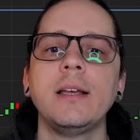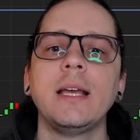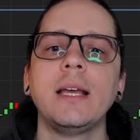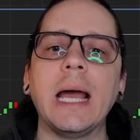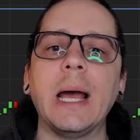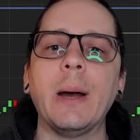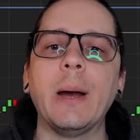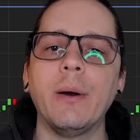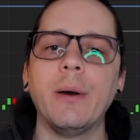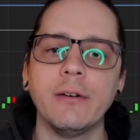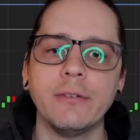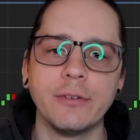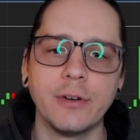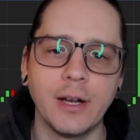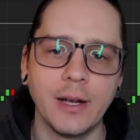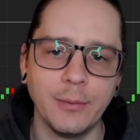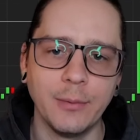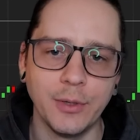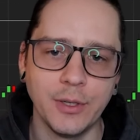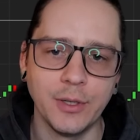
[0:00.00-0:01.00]
However,
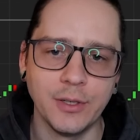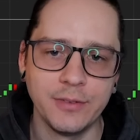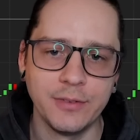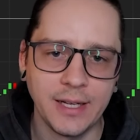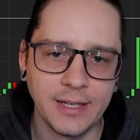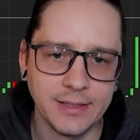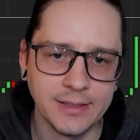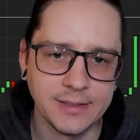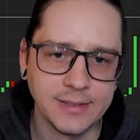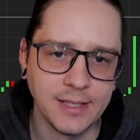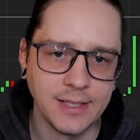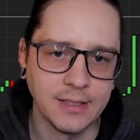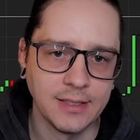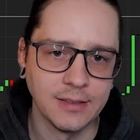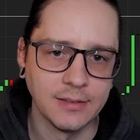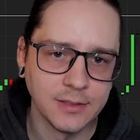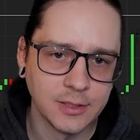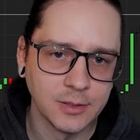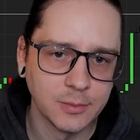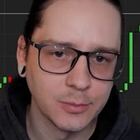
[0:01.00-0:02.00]
I would have had to take a
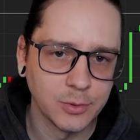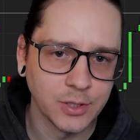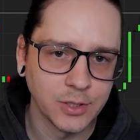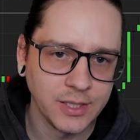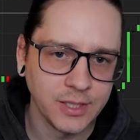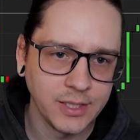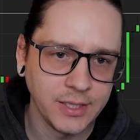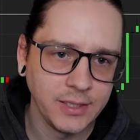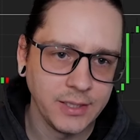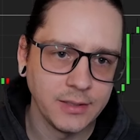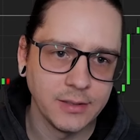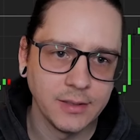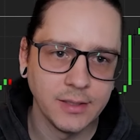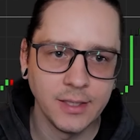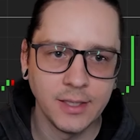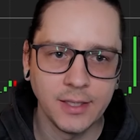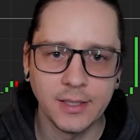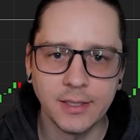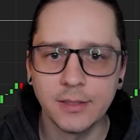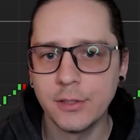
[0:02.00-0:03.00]
little more heat,
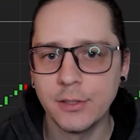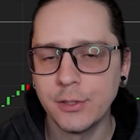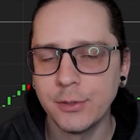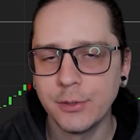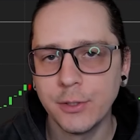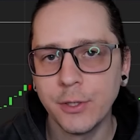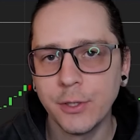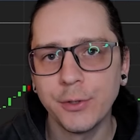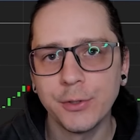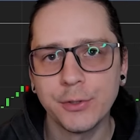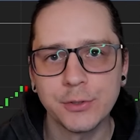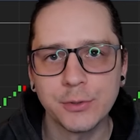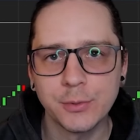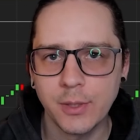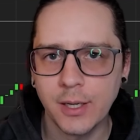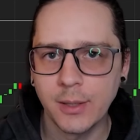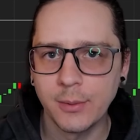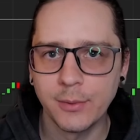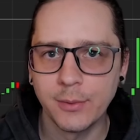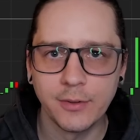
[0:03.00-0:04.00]
and who knows
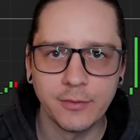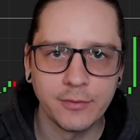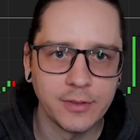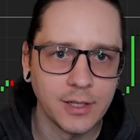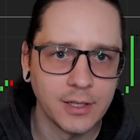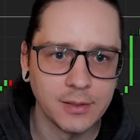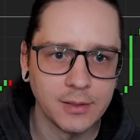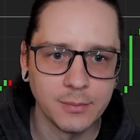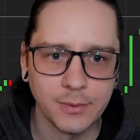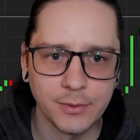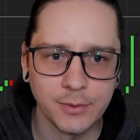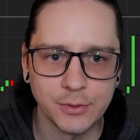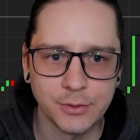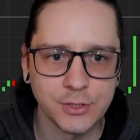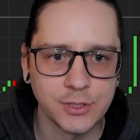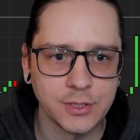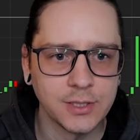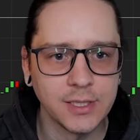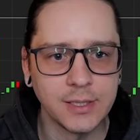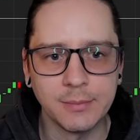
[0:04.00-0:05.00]
what I would have done
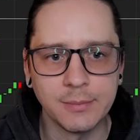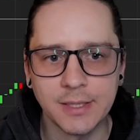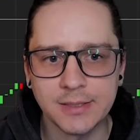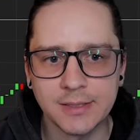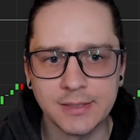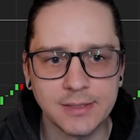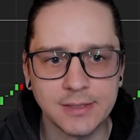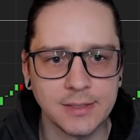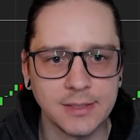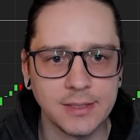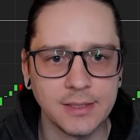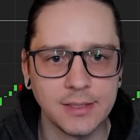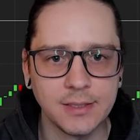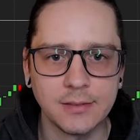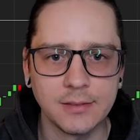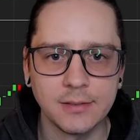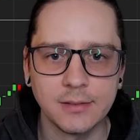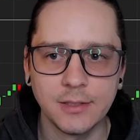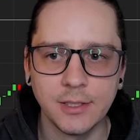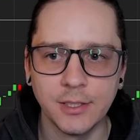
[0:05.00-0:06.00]
emotionally, mentally.
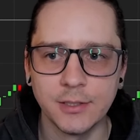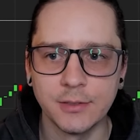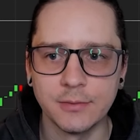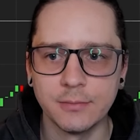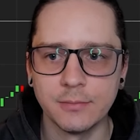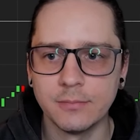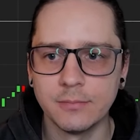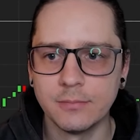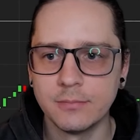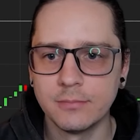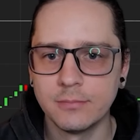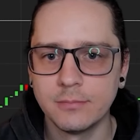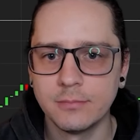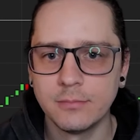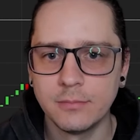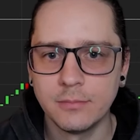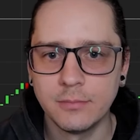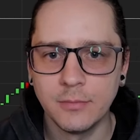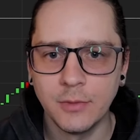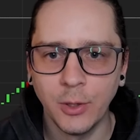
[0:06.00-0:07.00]
You know,
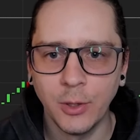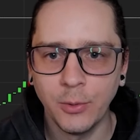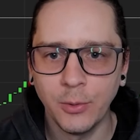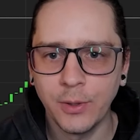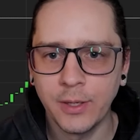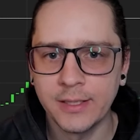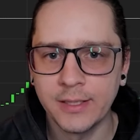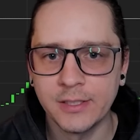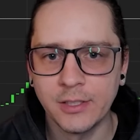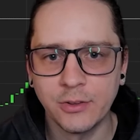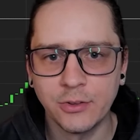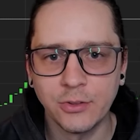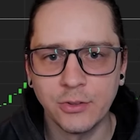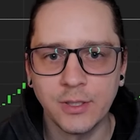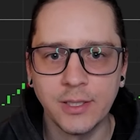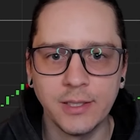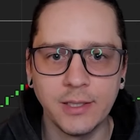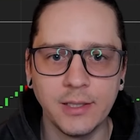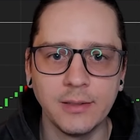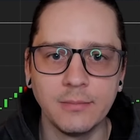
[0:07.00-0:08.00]
lowering it to
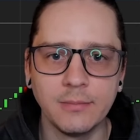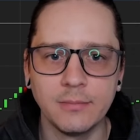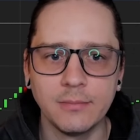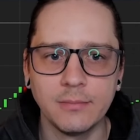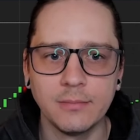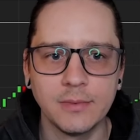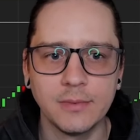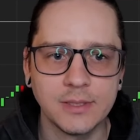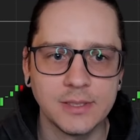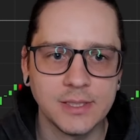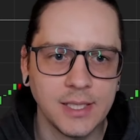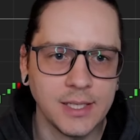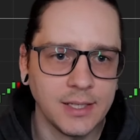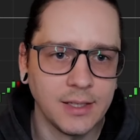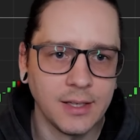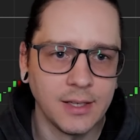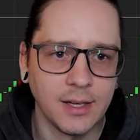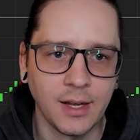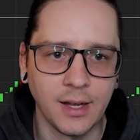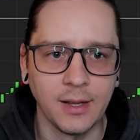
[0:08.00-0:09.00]
3, it's like
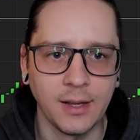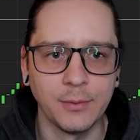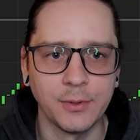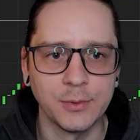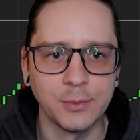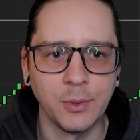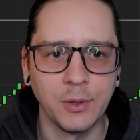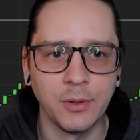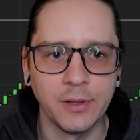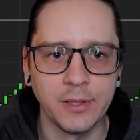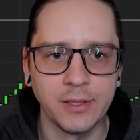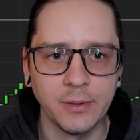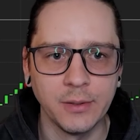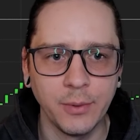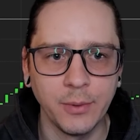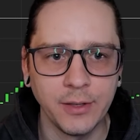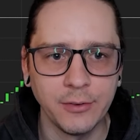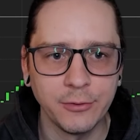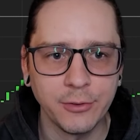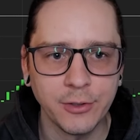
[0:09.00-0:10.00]
I was willing to
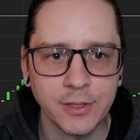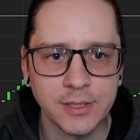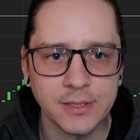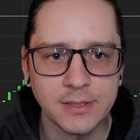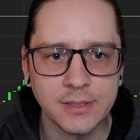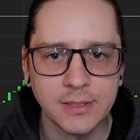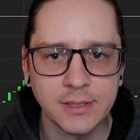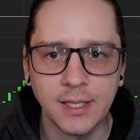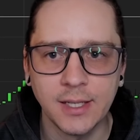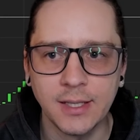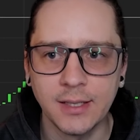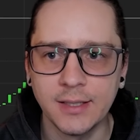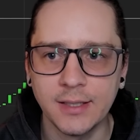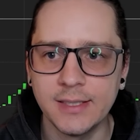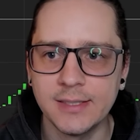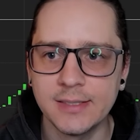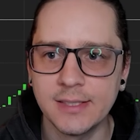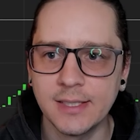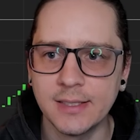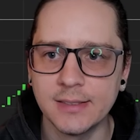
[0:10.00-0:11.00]
wait for it to at
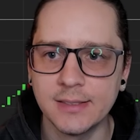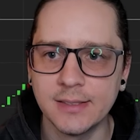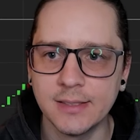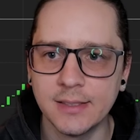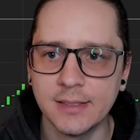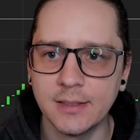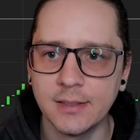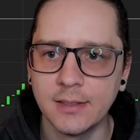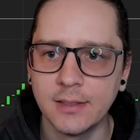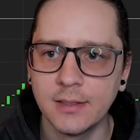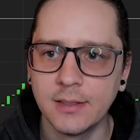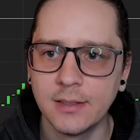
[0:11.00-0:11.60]
least get to